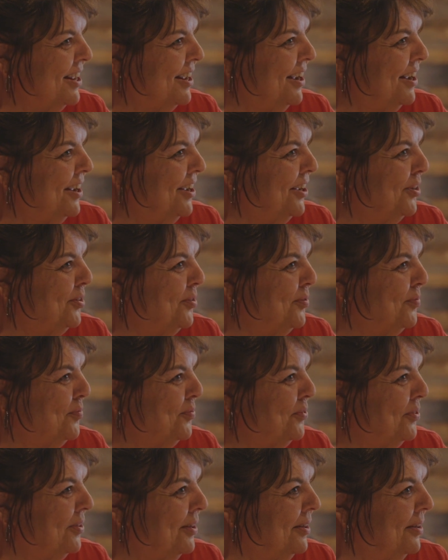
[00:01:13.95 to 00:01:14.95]
Part of the
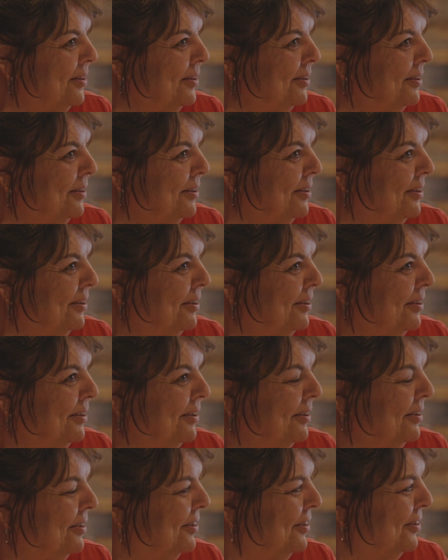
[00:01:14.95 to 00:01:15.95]
process in
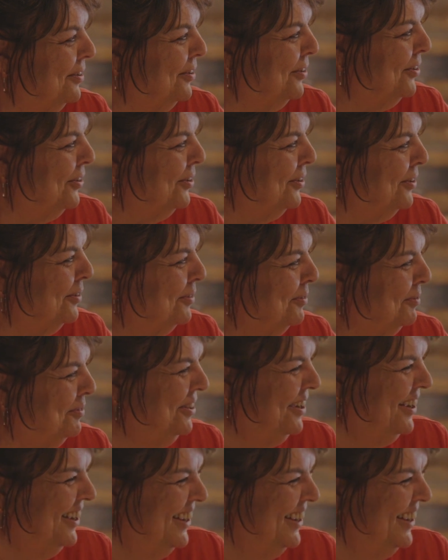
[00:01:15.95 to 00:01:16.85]
Celebrate Recovery is